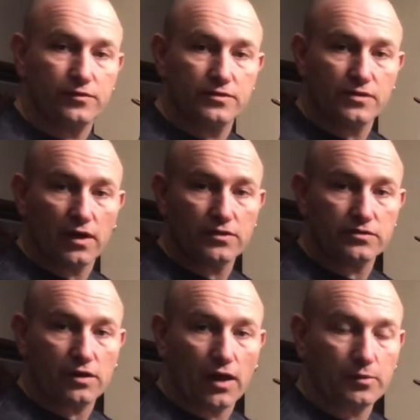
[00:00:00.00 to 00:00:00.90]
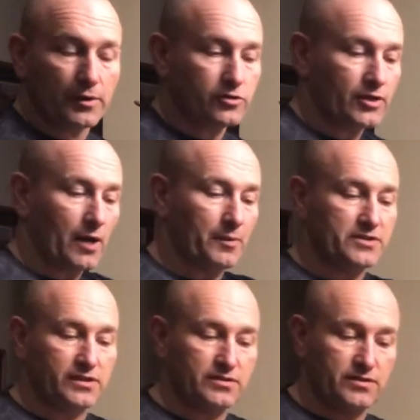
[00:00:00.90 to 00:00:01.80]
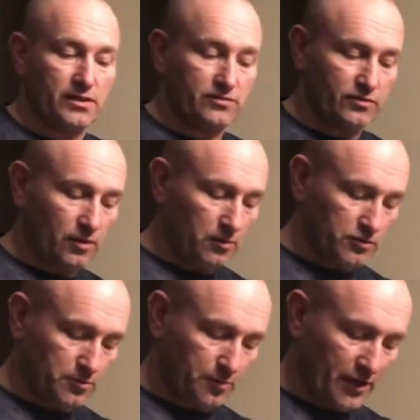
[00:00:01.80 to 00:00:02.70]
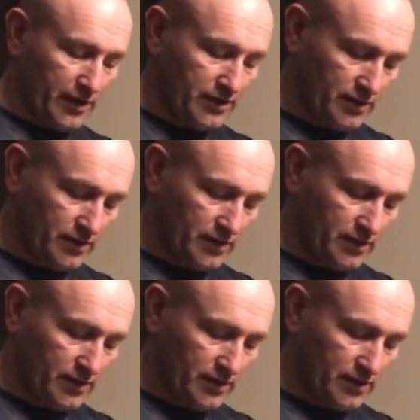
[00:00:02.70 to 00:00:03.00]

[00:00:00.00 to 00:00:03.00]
size conibear trap. As you can see, it's a double spring